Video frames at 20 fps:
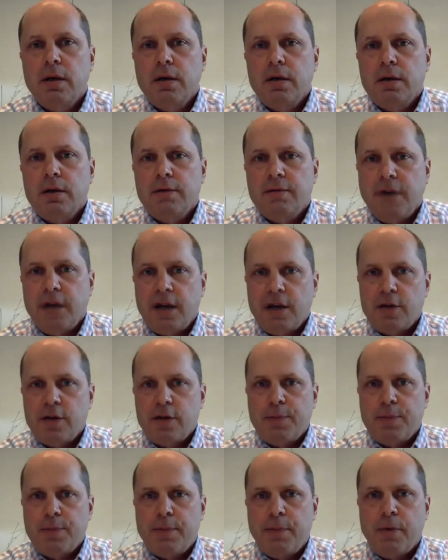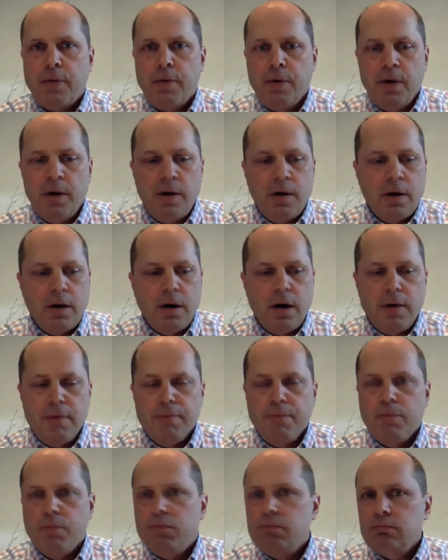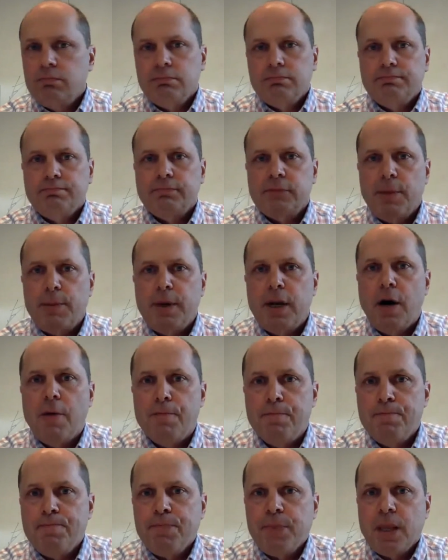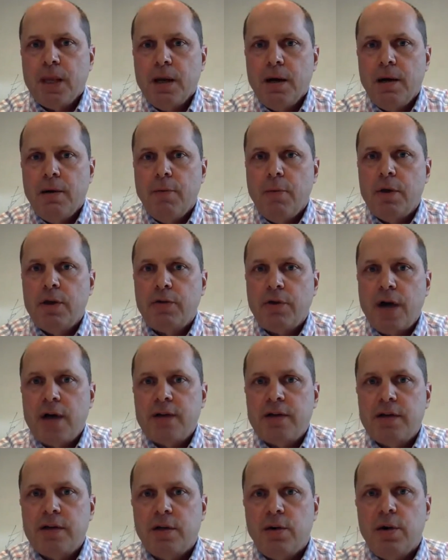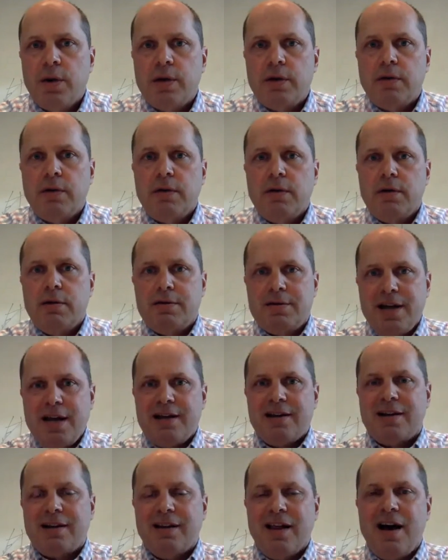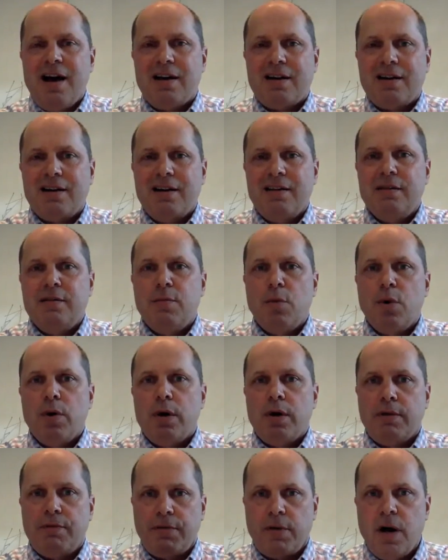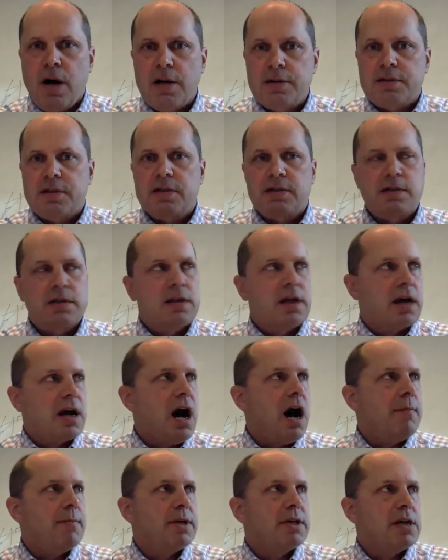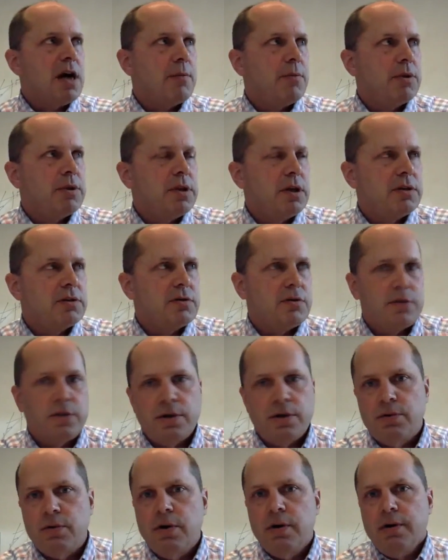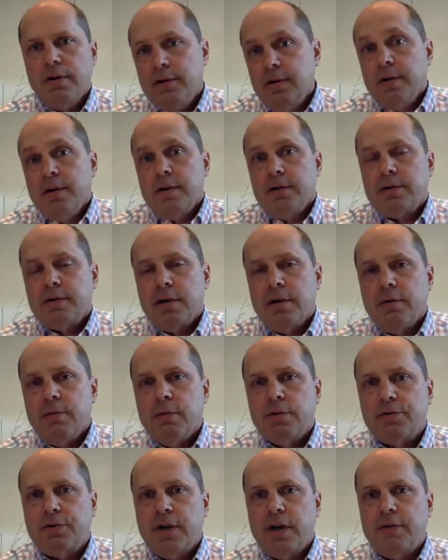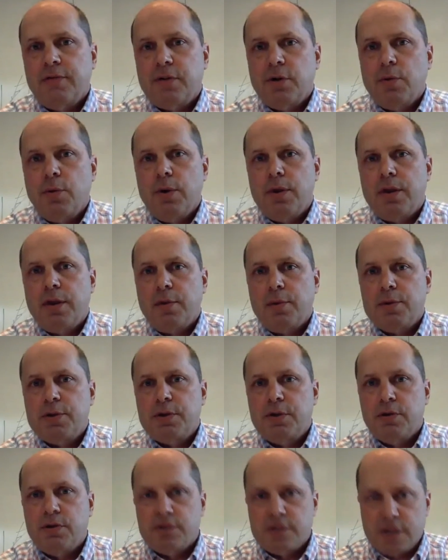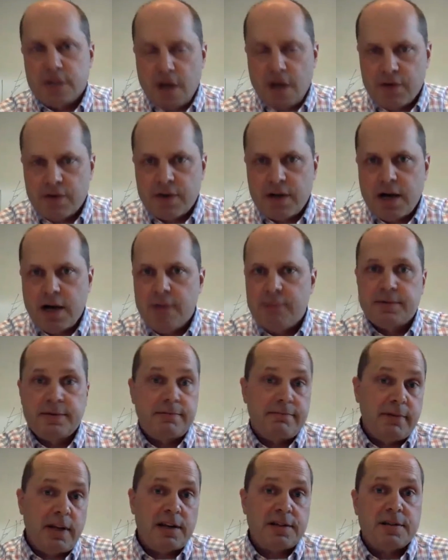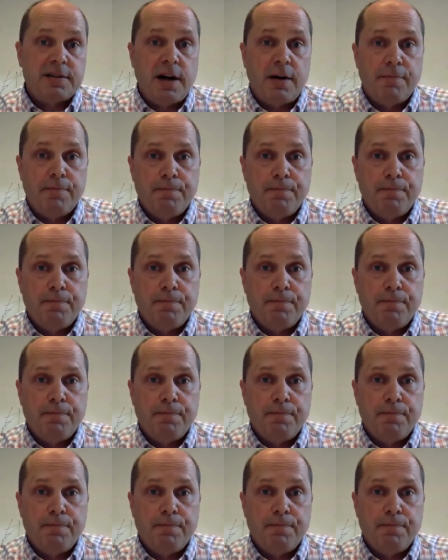Invite other people. Let me know. We tried to do it 10 o'clock in the morning for us is the common time when things are due. So we'll see if we think we should do this at other times. Let us know.